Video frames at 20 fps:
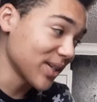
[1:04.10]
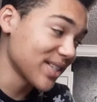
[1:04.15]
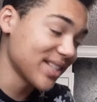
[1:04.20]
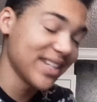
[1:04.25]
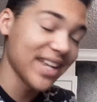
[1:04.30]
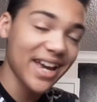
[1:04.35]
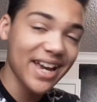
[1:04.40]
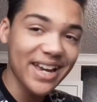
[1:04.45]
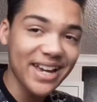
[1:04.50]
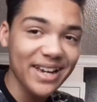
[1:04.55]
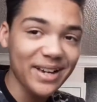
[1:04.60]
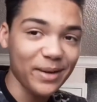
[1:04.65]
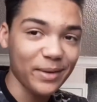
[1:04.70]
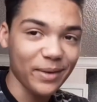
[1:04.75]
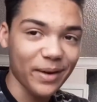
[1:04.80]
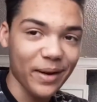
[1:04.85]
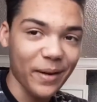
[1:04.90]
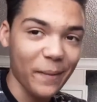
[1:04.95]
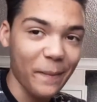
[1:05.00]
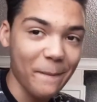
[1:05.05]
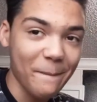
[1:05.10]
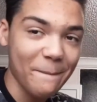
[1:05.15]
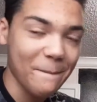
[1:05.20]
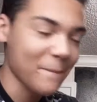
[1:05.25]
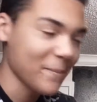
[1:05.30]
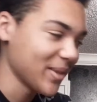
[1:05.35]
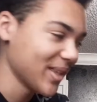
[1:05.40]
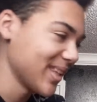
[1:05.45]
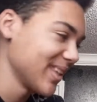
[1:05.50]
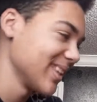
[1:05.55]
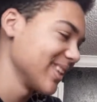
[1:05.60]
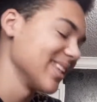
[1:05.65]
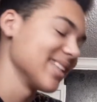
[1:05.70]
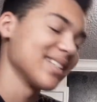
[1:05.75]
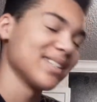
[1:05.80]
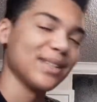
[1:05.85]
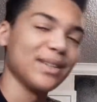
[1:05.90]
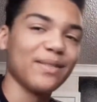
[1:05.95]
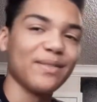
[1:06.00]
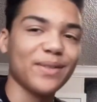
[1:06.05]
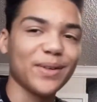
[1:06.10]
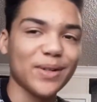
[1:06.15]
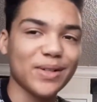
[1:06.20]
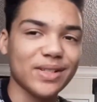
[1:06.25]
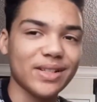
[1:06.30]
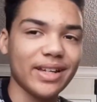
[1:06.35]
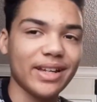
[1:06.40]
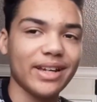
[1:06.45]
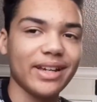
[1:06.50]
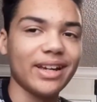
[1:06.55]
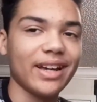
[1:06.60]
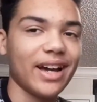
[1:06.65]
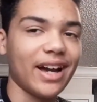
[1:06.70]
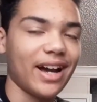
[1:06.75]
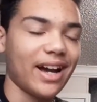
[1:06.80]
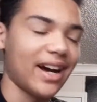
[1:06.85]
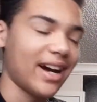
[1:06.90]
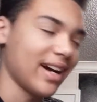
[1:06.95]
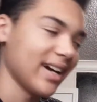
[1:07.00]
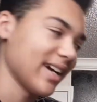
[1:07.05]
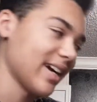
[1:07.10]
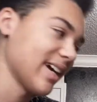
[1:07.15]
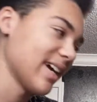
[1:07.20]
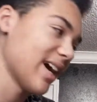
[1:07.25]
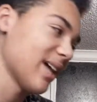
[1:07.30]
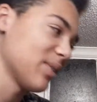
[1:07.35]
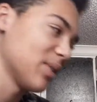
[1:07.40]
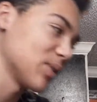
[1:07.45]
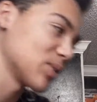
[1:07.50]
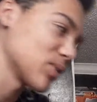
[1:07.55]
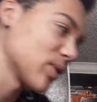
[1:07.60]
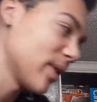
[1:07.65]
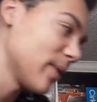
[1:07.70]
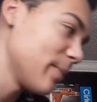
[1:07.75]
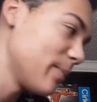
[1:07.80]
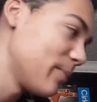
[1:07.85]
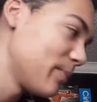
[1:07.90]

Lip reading: day, okay. Listen, the first day, I got this, right?